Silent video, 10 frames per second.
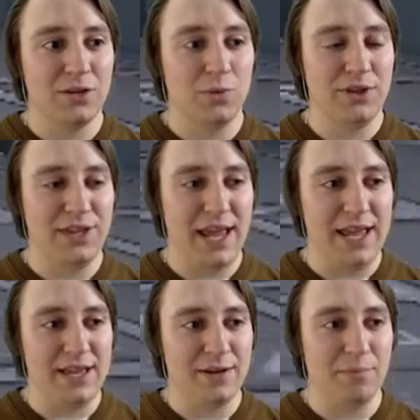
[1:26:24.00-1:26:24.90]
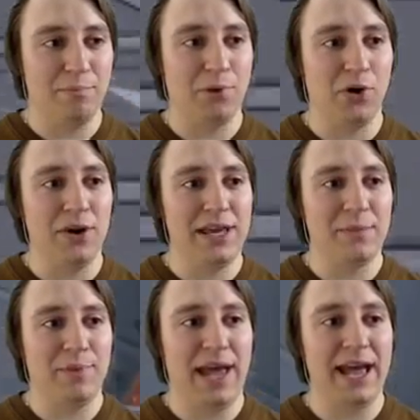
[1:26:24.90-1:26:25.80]
With a burning
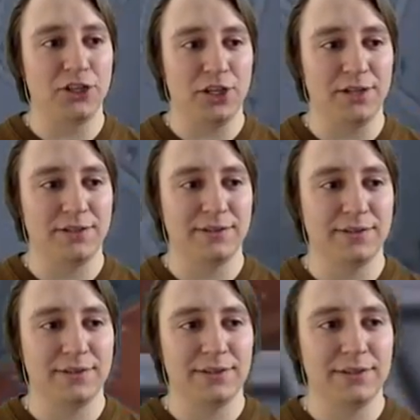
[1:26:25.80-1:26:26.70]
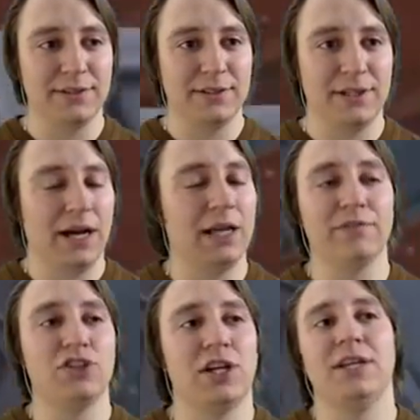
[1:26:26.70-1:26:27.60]
passion. I
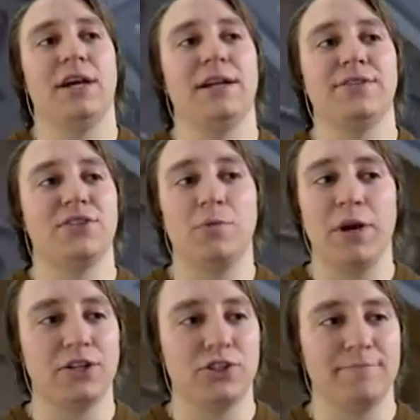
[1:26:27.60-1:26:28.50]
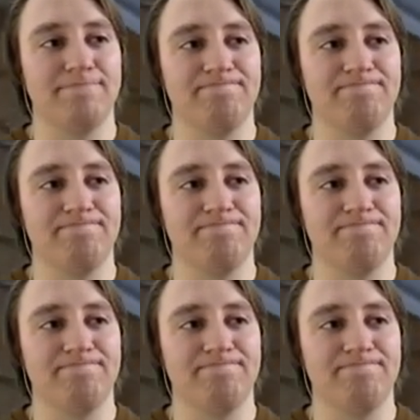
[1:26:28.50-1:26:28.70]
love chicken nuggets so much.